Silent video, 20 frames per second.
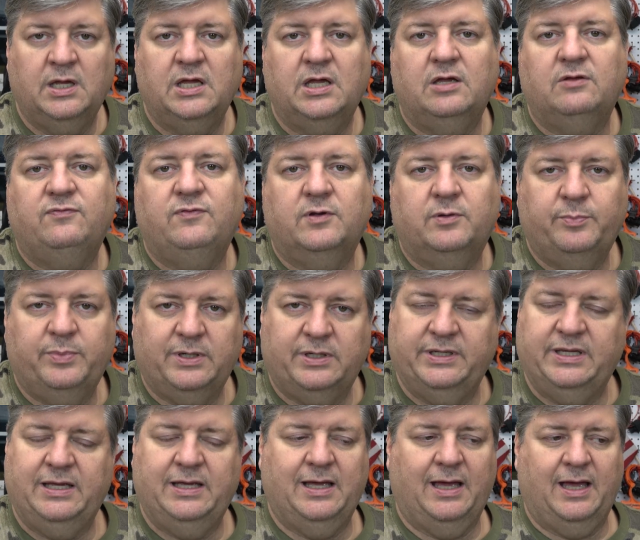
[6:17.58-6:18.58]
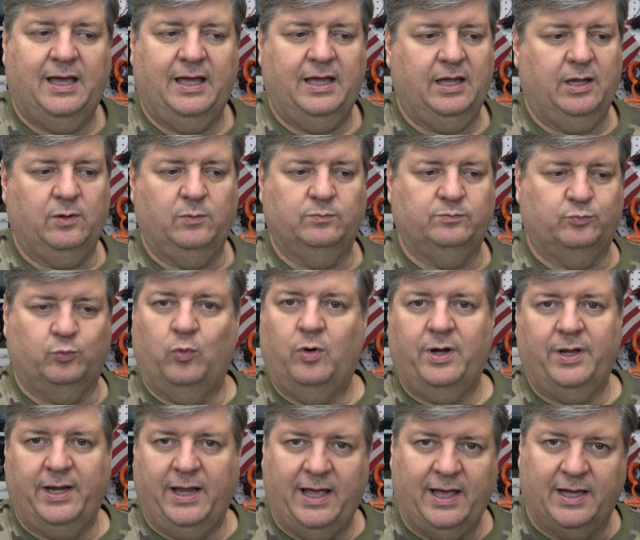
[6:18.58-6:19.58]
If you're building a
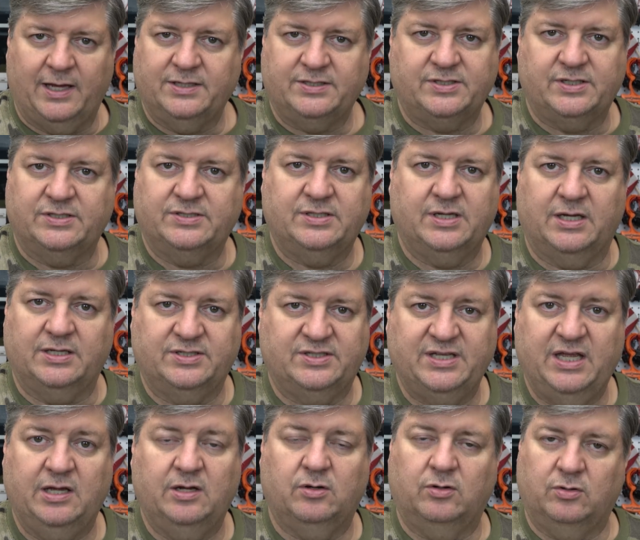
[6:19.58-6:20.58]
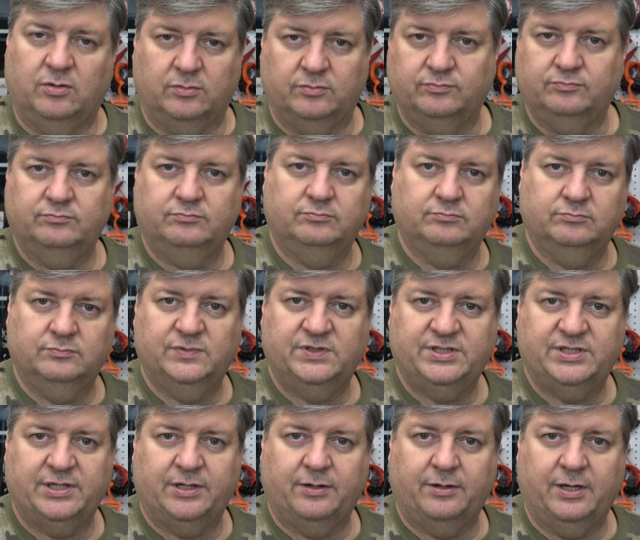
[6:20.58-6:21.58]
1S, a, a single
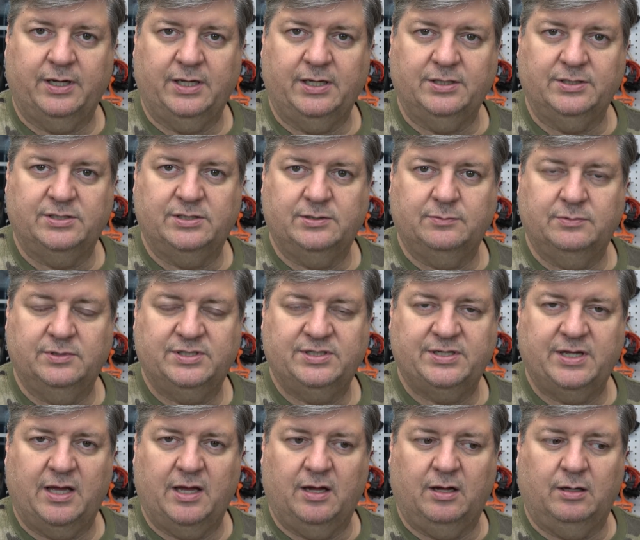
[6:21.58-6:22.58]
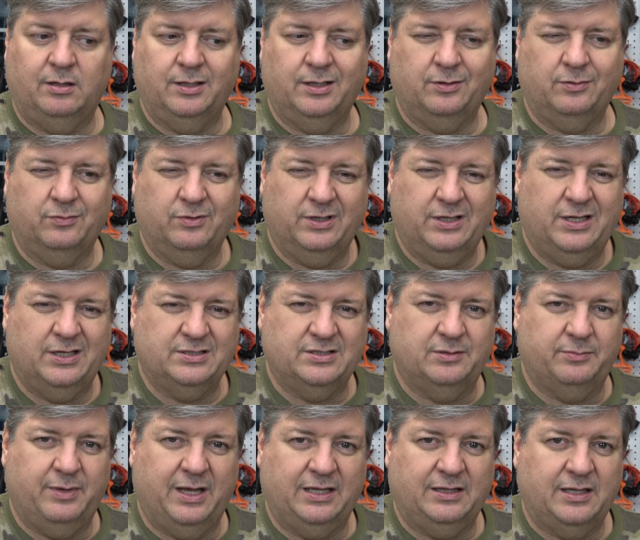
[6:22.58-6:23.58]
series cell, it really
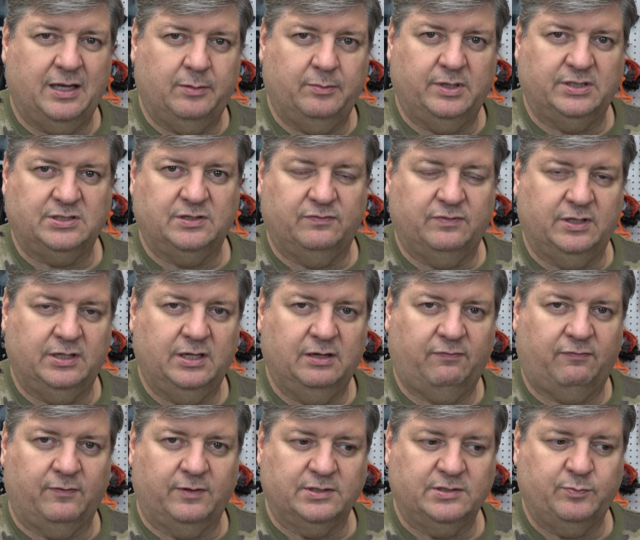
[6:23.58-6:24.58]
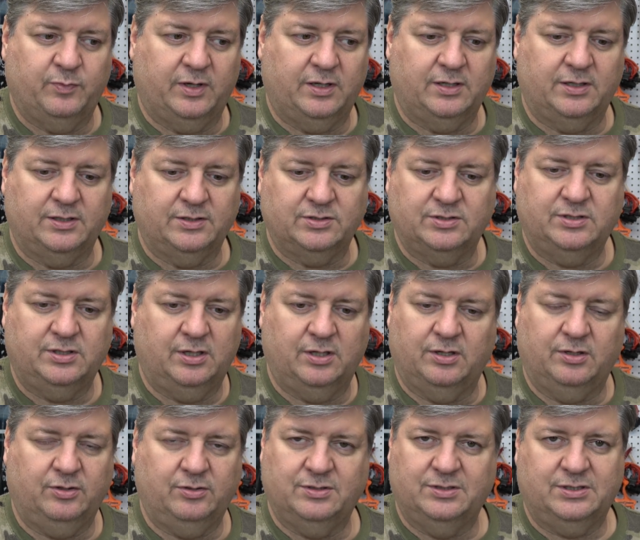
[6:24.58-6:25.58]
doesn't make that much of a difference because, you
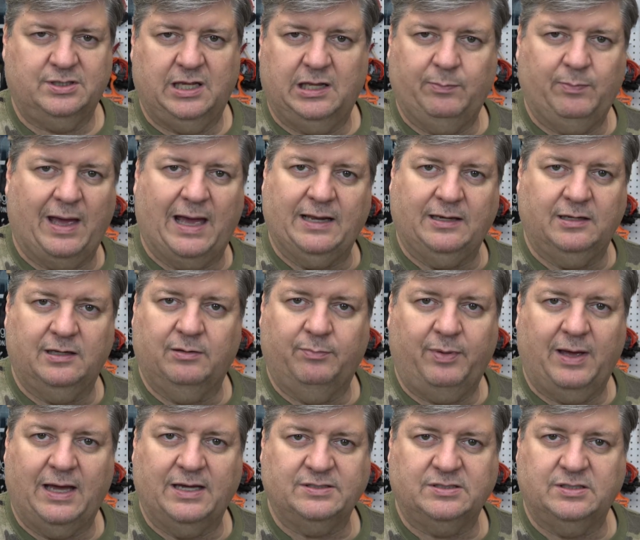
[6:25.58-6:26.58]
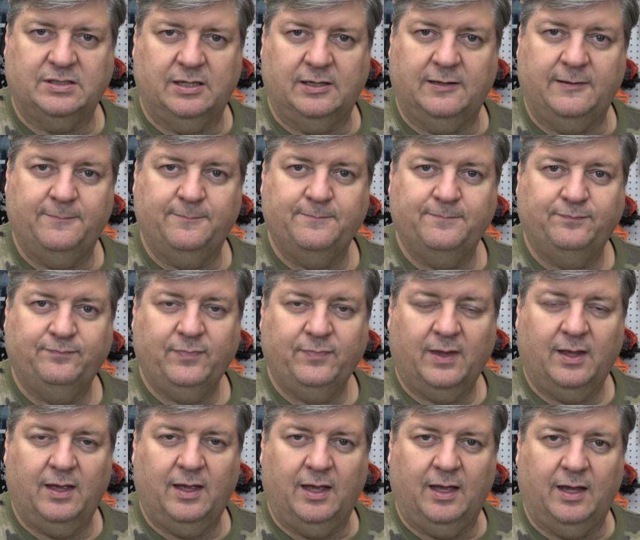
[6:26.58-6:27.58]
know, you just keep adding capacity
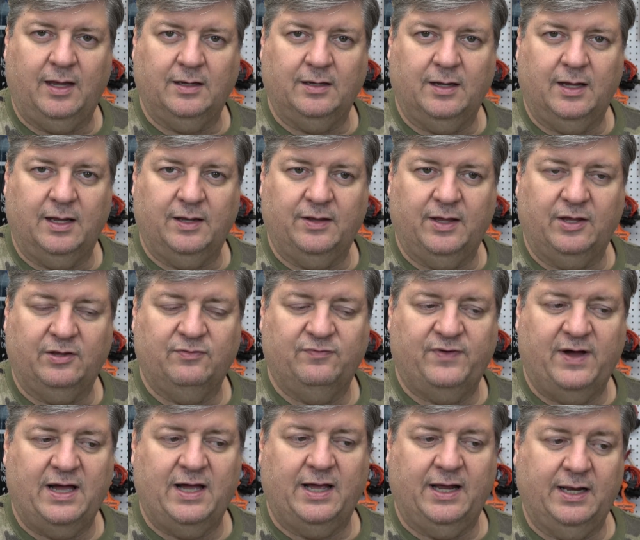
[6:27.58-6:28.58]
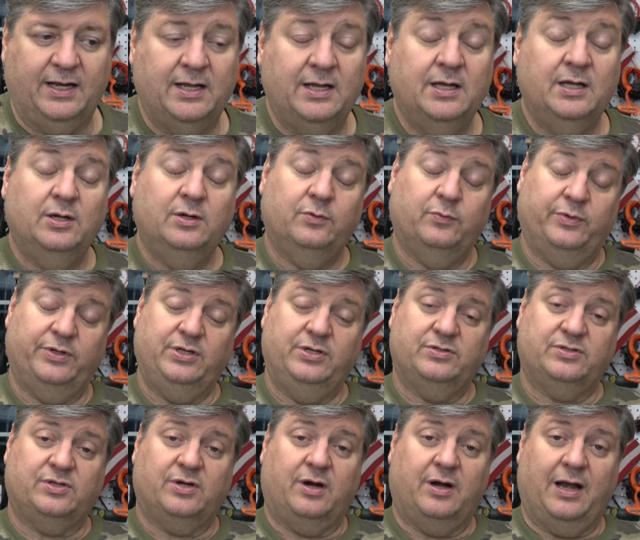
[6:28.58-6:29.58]
and, and that's fine. When you
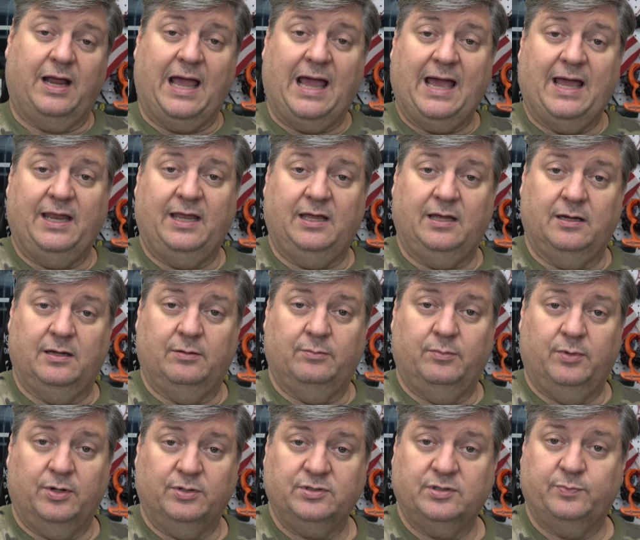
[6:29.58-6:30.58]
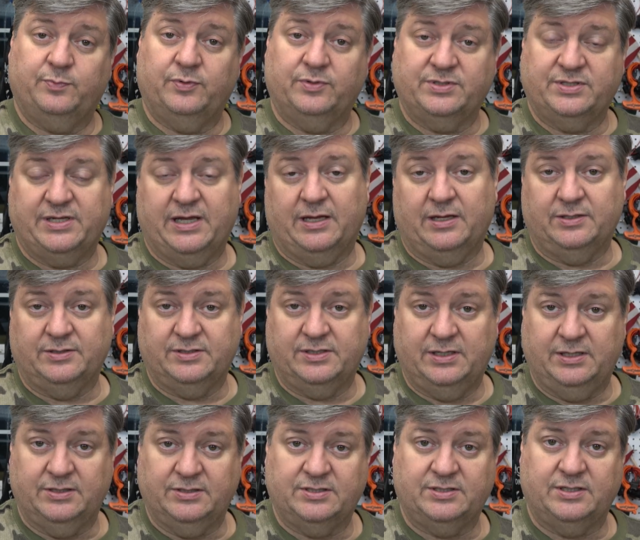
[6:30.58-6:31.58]
start adding multiple cells
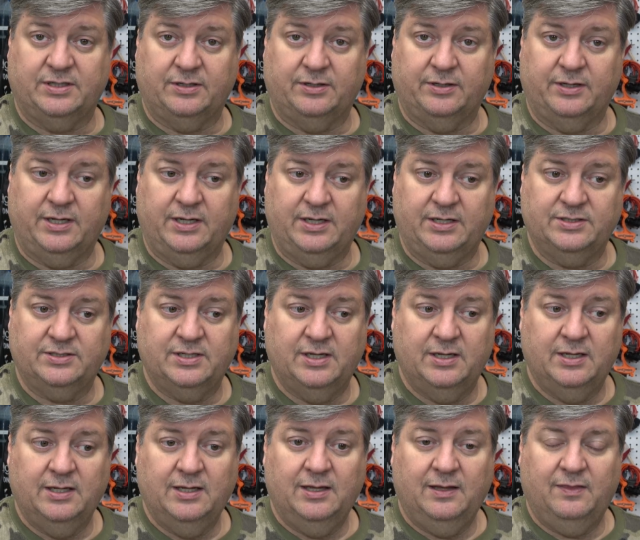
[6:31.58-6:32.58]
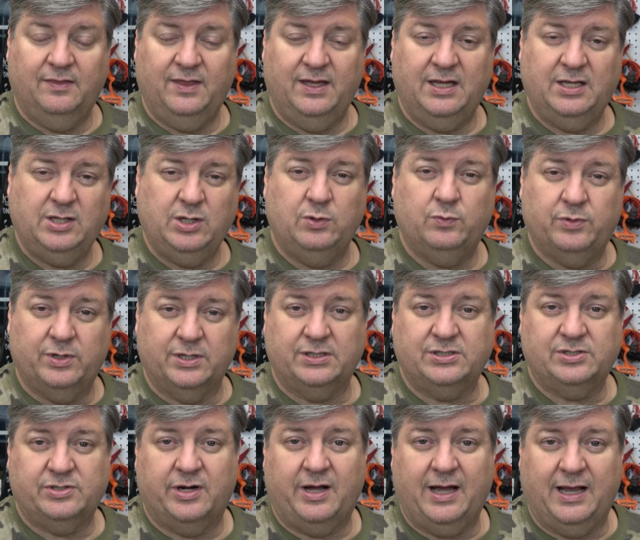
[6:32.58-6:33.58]
in series, then you want to
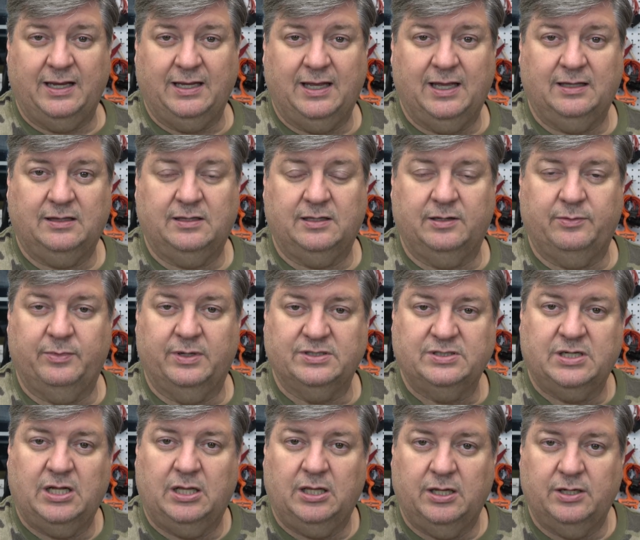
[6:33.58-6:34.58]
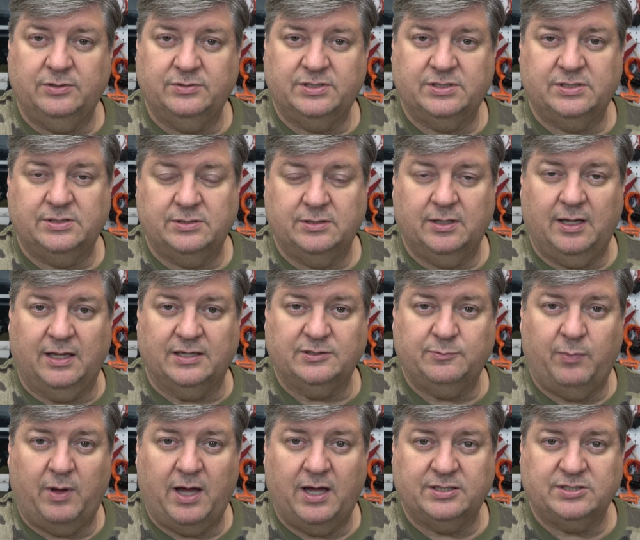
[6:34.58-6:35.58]
try and get them as close as
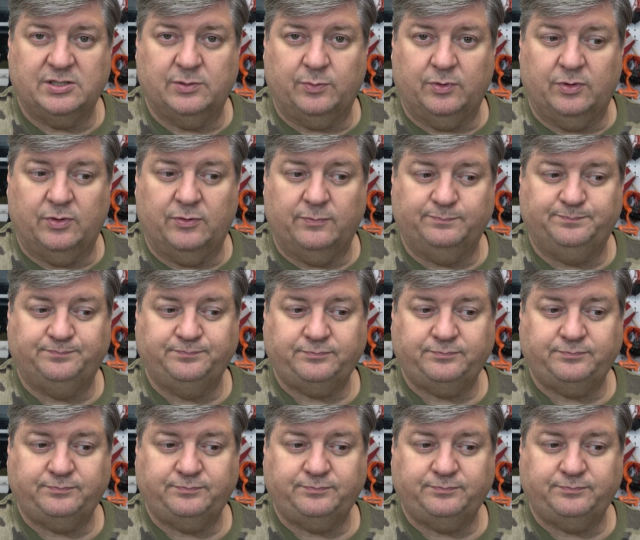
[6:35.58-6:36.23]
possible